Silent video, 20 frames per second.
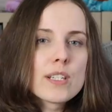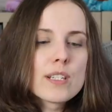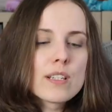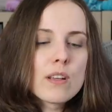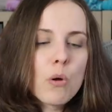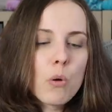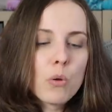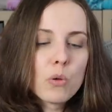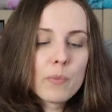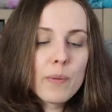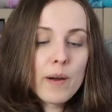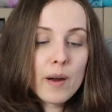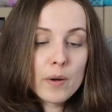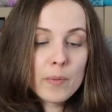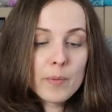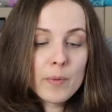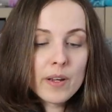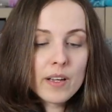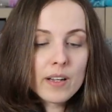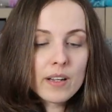is called
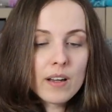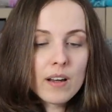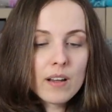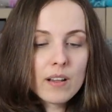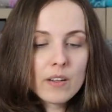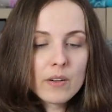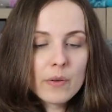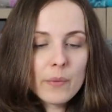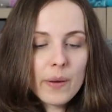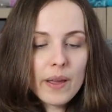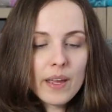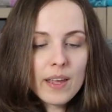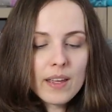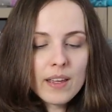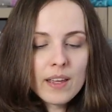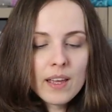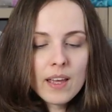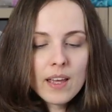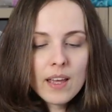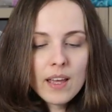Barbara
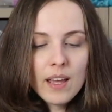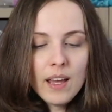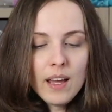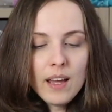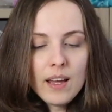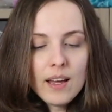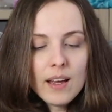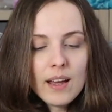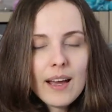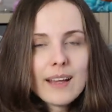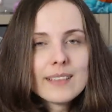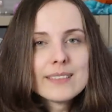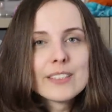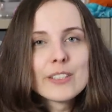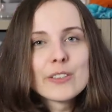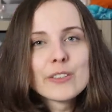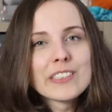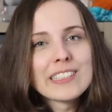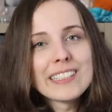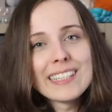colorway. Uh, and
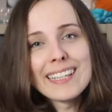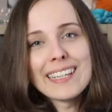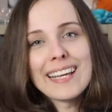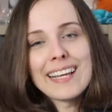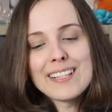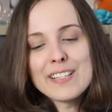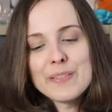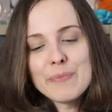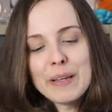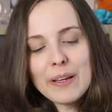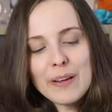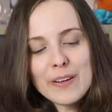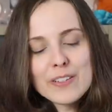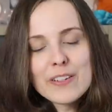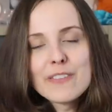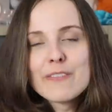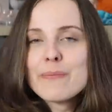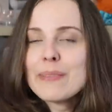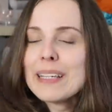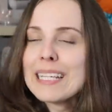don't think it's because
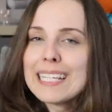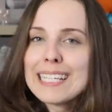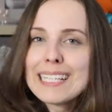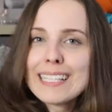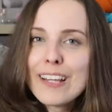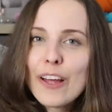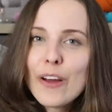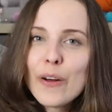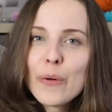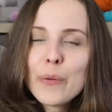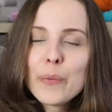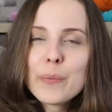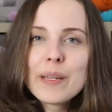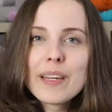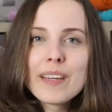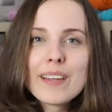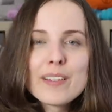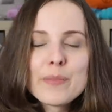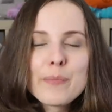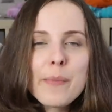of me, no,
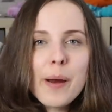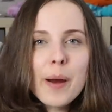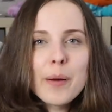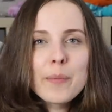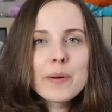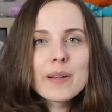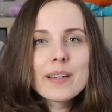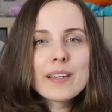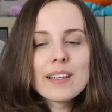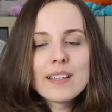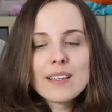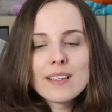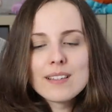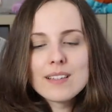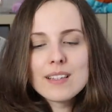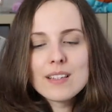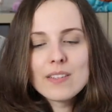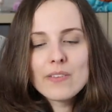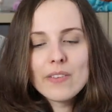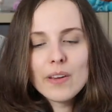because Barbara
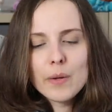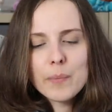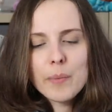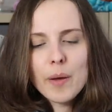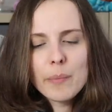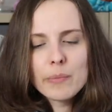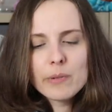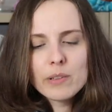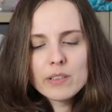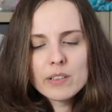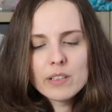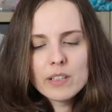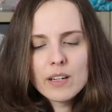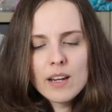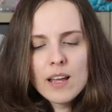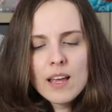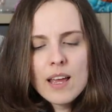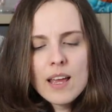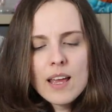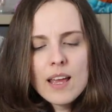is, is a very
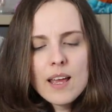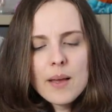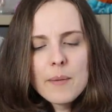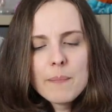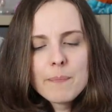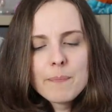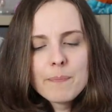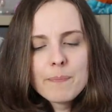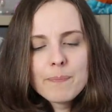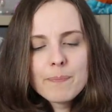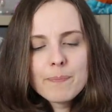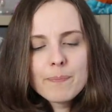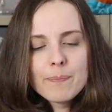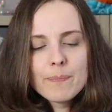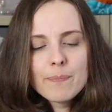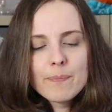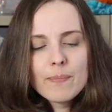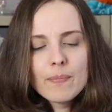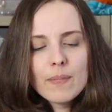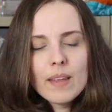popular
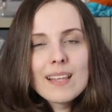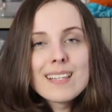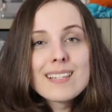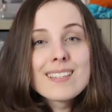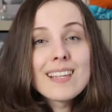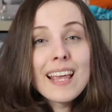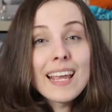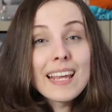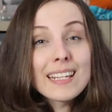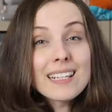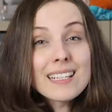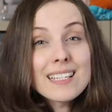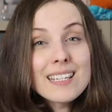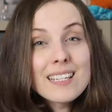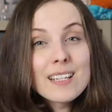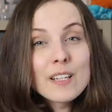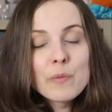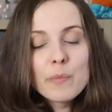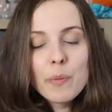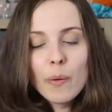um,
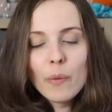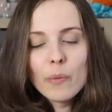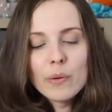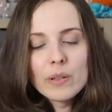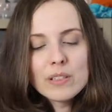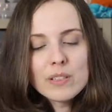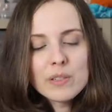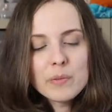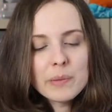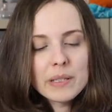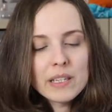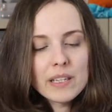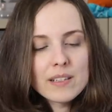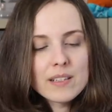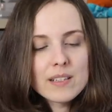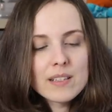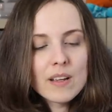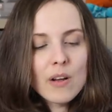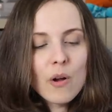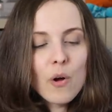saint in Poland
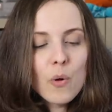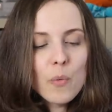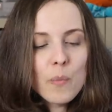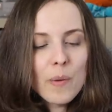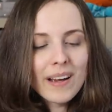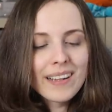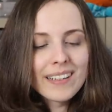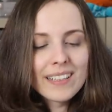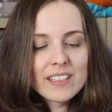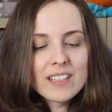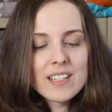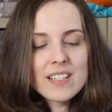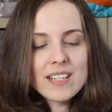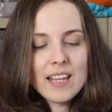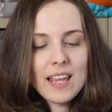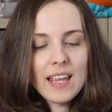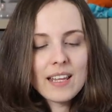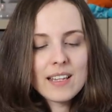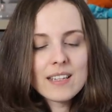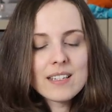because the coal miner
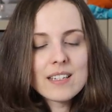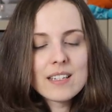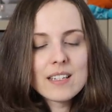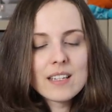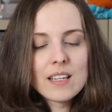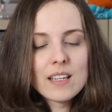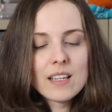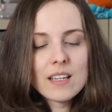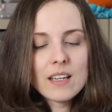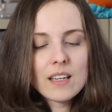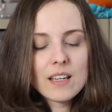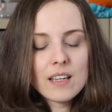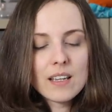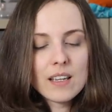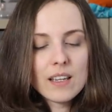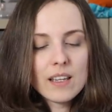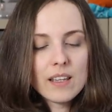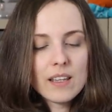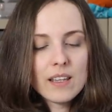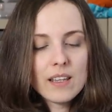saint. Uh,
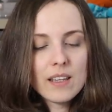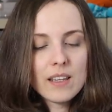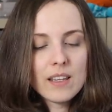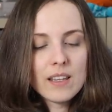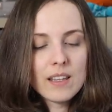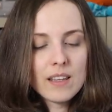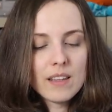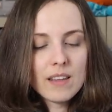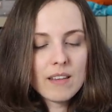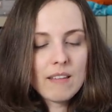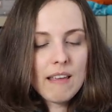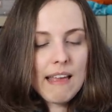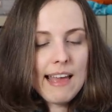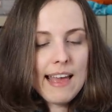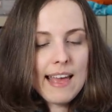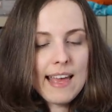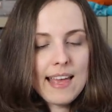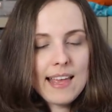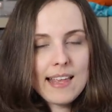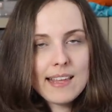eh,
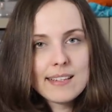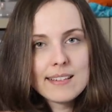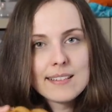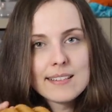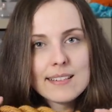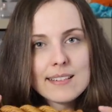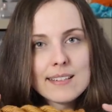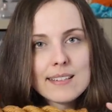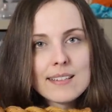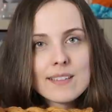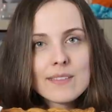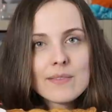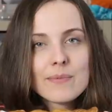and